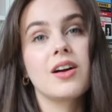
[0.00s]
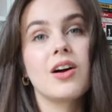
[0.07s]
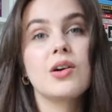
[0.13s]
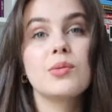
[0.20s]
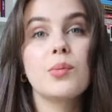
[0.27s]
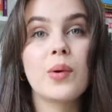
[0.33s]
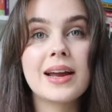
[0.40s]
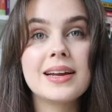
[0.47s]

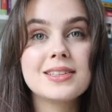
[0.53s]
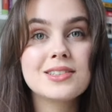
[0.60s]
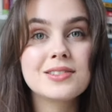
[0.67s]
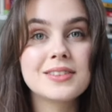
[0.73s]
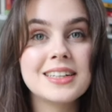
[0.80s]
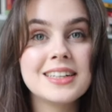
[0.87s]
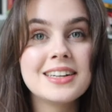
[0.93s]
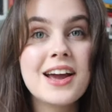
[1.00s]
can't wait to
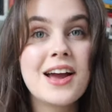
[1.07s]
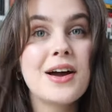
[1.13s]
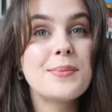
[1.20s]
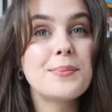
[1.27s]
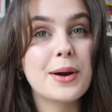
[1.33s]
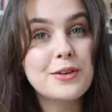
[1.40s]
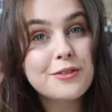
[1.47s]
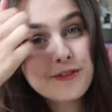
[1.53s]
read
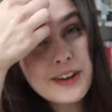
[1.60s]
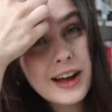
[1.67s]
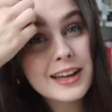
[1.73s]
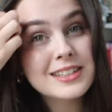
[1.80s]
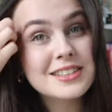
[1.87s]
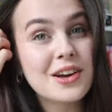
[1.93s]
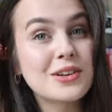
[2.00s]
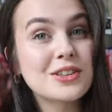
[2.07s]
my
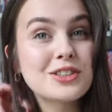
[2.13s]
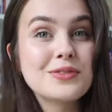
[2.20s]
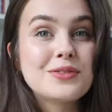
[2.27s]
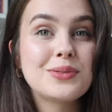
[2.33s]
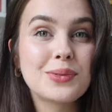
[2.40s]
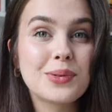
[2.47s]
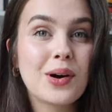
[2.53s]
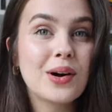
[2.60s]
first Ocean
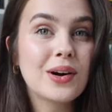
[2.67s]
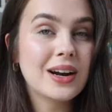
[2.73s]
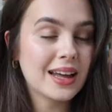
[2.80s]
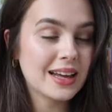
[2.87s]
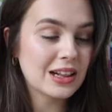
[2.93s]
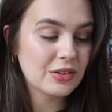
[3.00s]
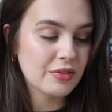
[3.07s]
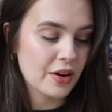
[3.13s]
Vuong
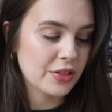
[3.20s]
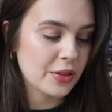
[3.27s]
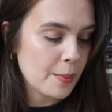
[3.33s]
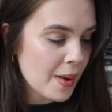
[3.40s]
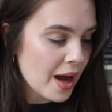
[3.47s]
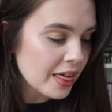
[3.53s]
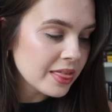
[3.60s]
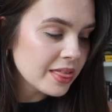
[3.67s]
like throughout the
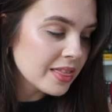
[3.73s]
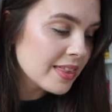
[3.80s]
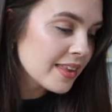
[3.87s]
month.